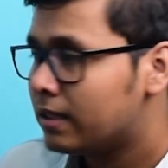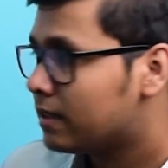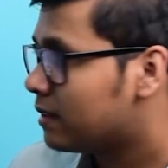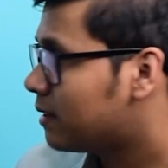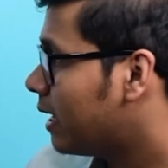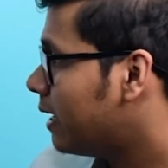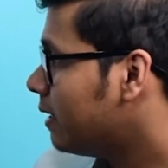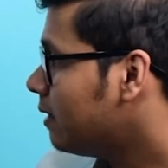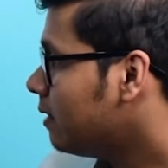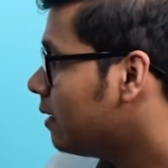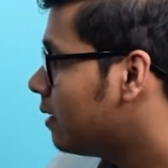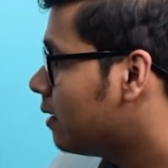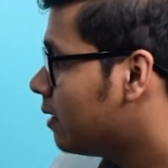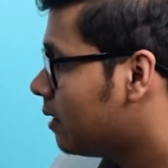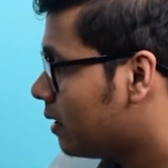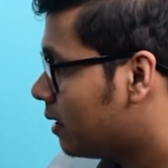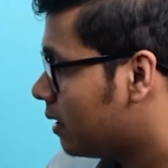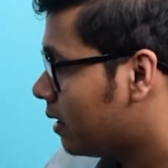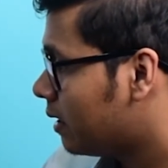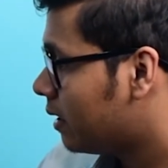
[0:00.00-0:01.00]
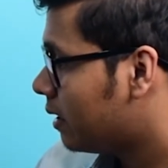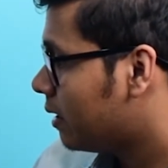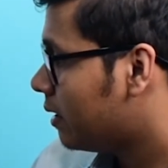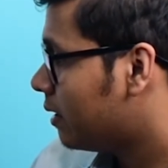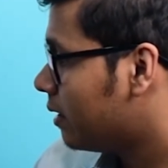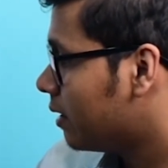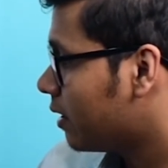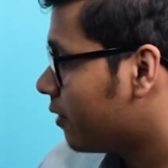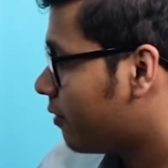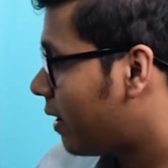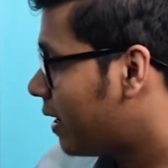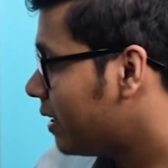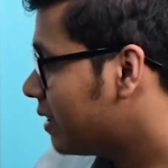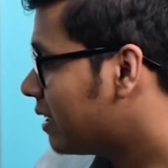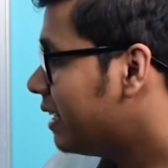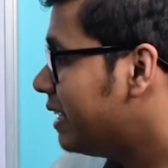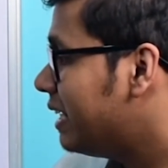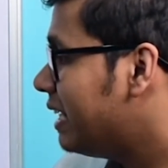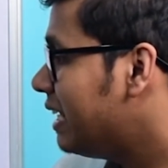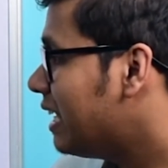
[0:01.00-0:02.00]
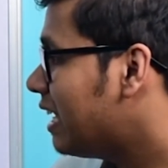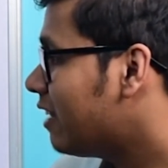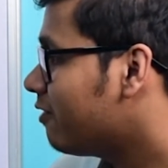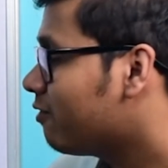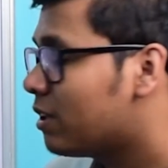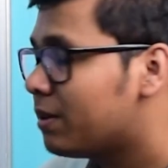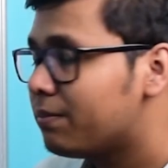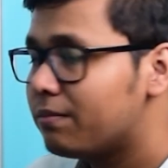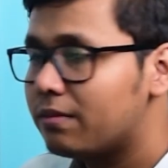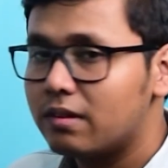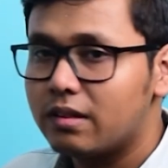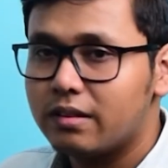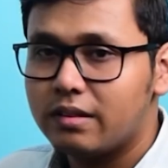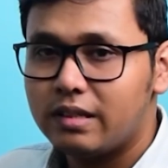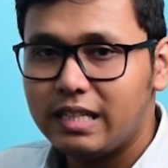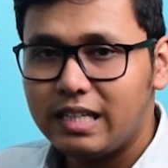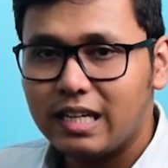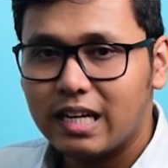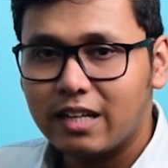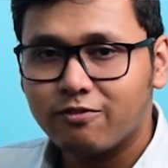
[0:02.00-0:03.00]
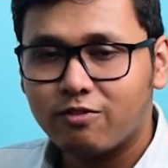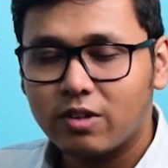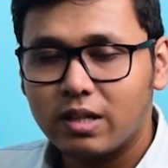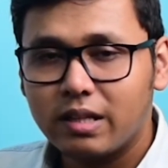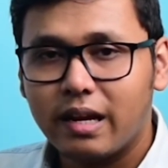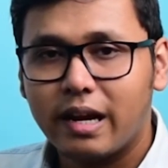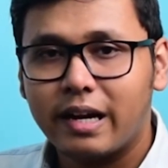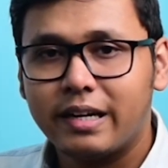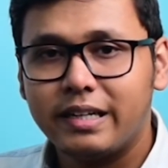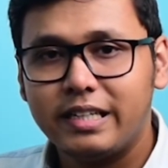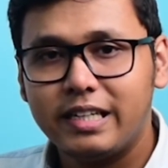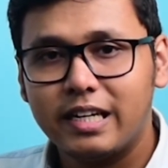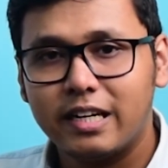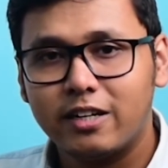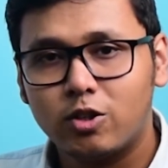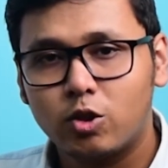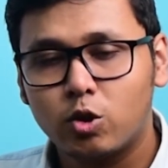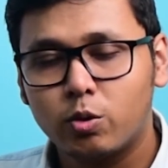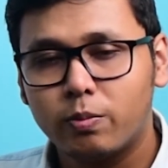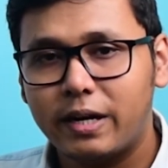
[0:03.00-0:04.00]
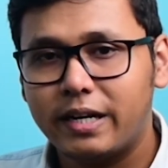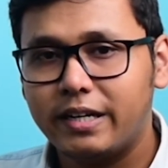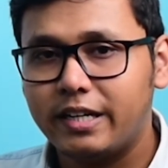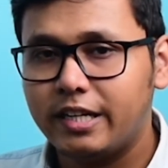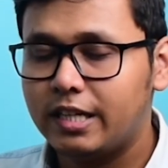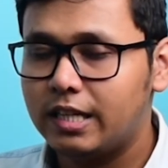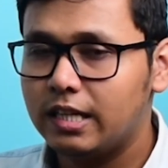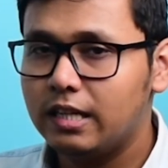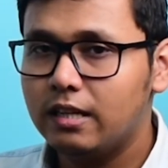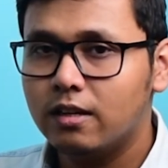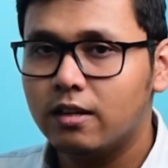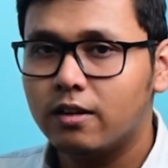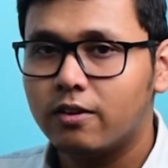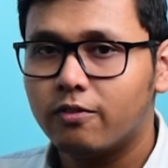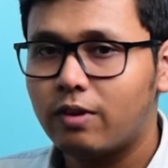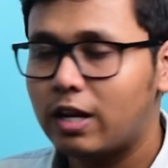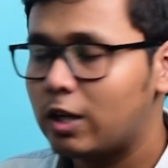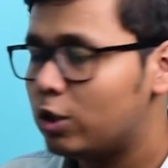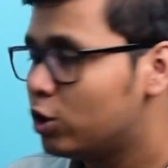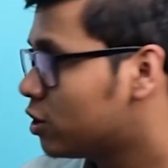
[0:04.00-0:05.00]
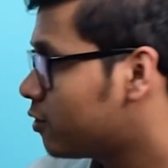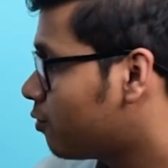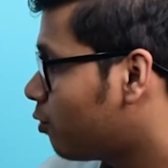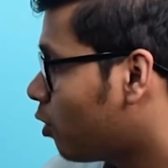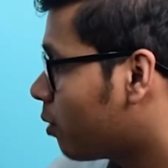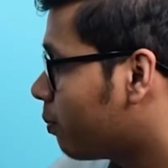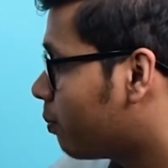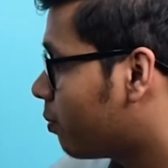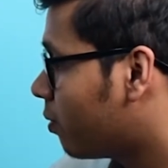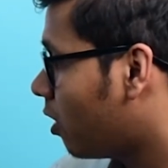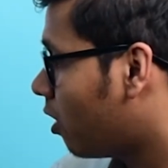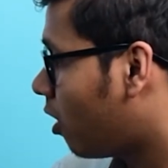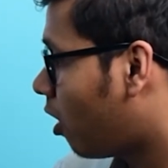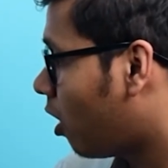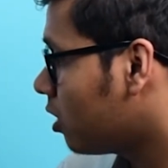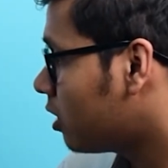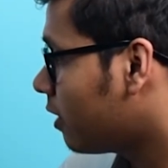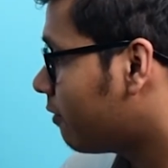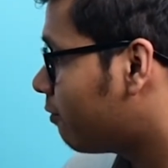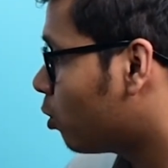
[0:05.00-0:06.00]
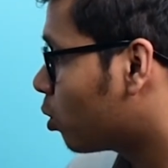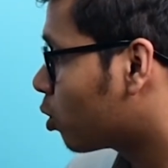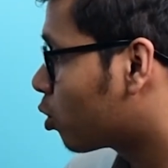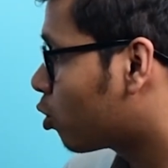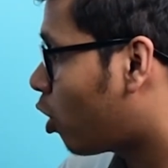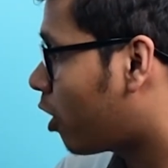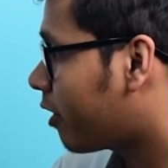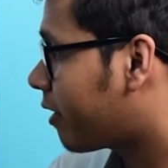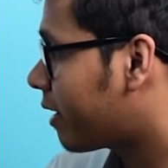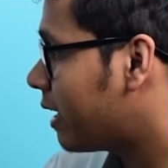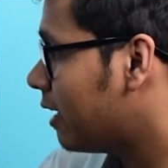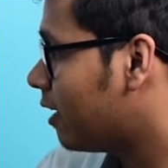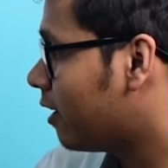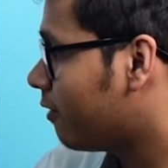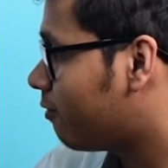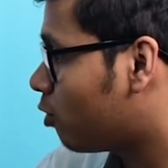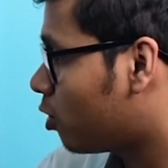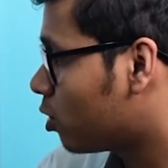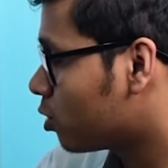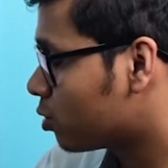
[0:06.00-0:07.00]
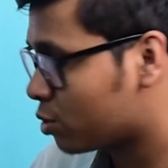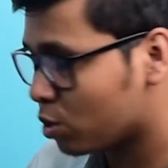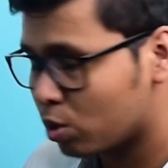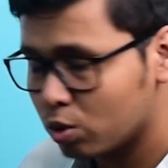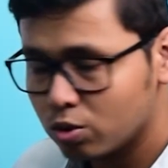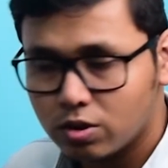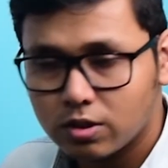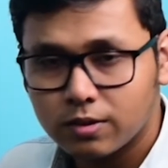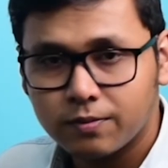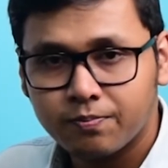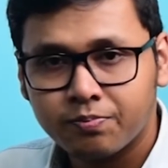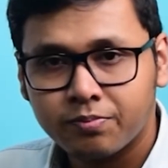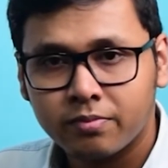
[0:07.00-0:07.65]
Then find the d n one, d n one and d n two by dt values for all the four, quadra, uh, four zones